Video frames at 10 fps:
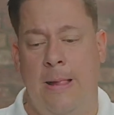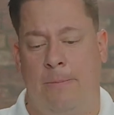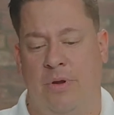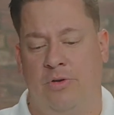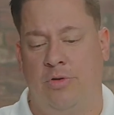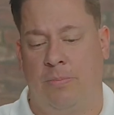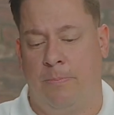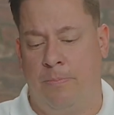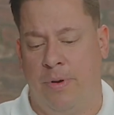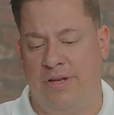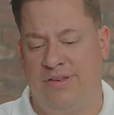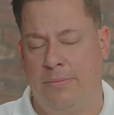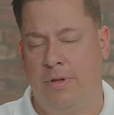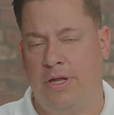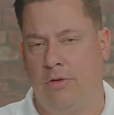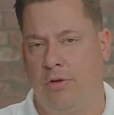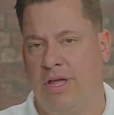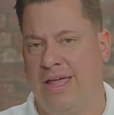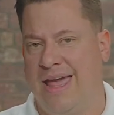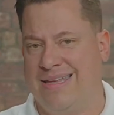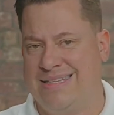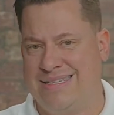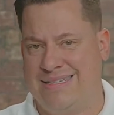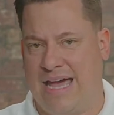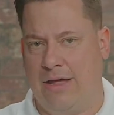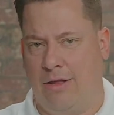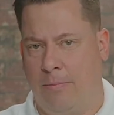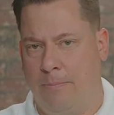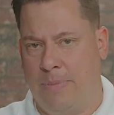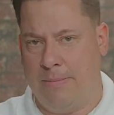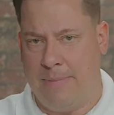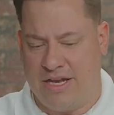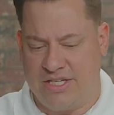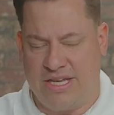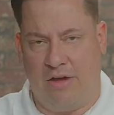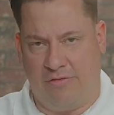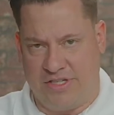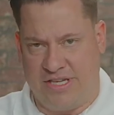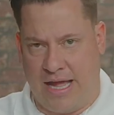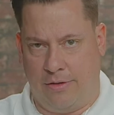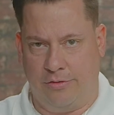but typically you're looking at style being matched style for style.